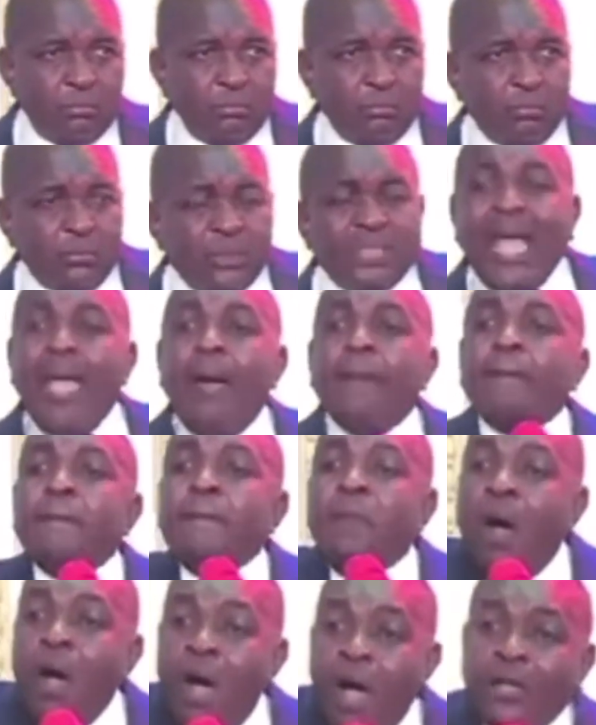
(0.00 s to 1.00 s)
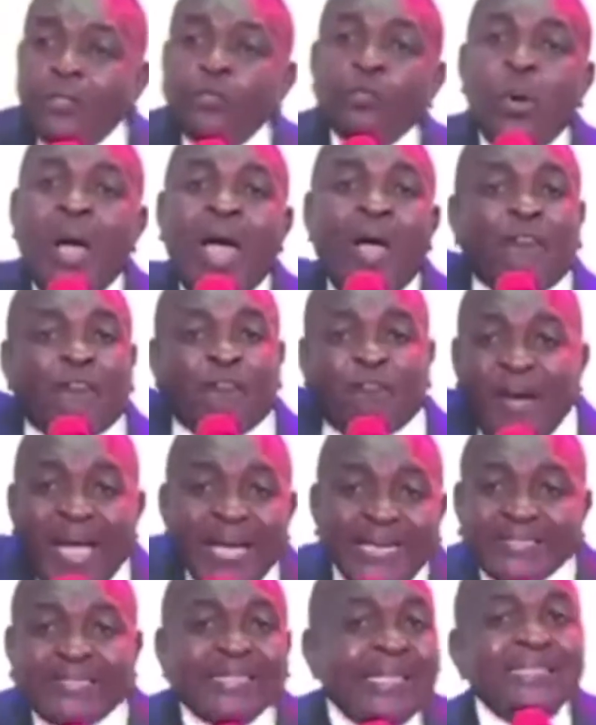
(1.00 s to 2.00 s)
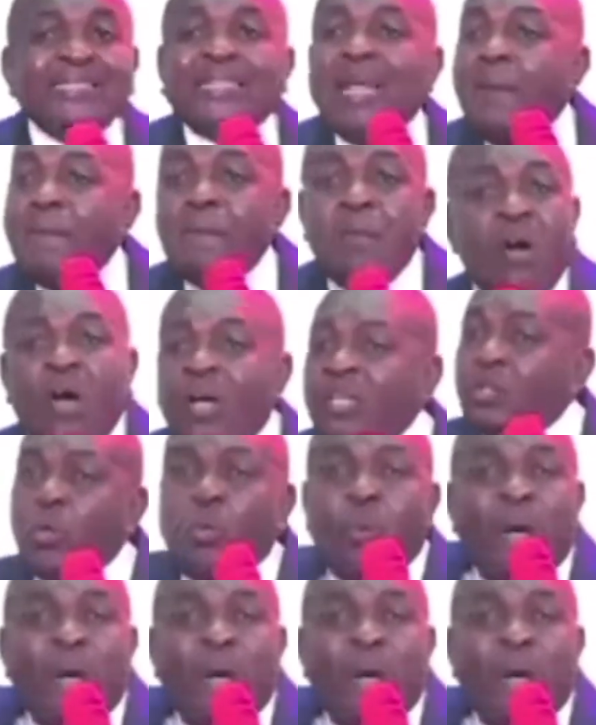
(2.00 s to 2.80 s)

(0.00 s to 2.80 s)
The more you are fighting, the more you are